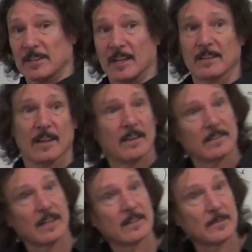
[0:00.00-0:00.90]
than
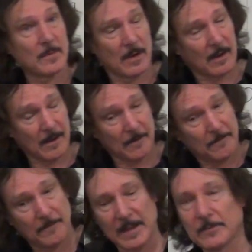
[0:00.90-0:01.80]

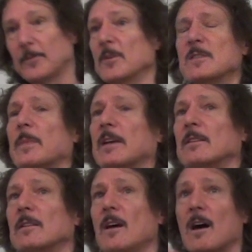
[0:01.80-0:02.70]
enforced by
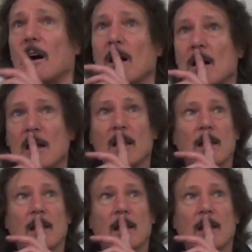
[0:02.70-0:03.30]
the law.